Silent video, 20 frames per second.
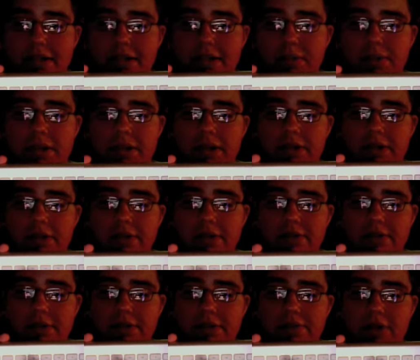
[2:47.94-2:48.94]
up here,
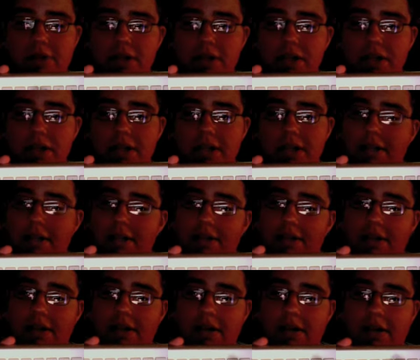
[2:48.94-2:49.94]
the function keys,
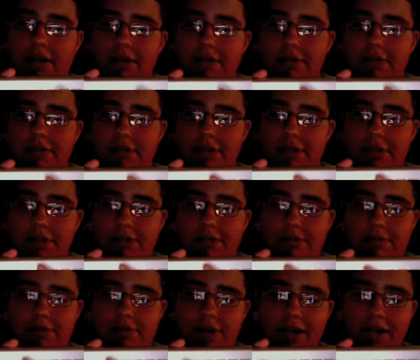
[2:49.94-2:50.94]
they're
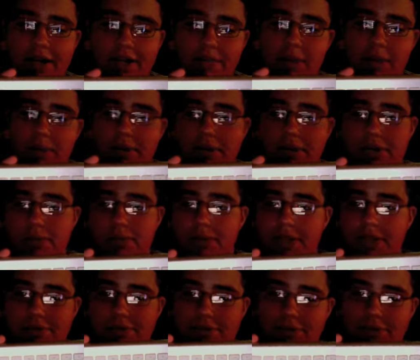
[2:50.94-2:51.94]
arranged maybe a little bit
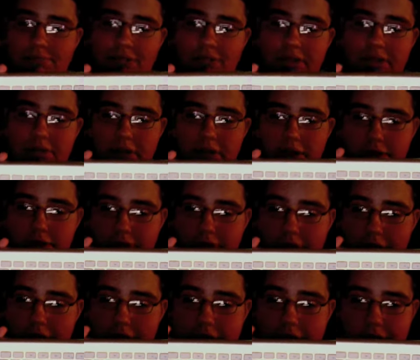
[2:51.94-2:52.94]
different, but other than
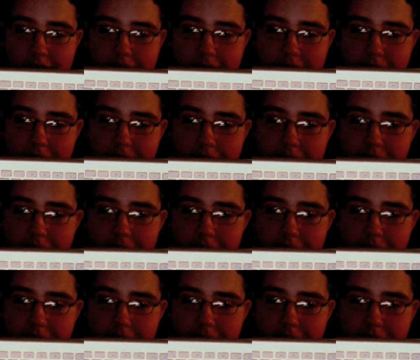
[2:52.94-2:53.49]
that, it's not a big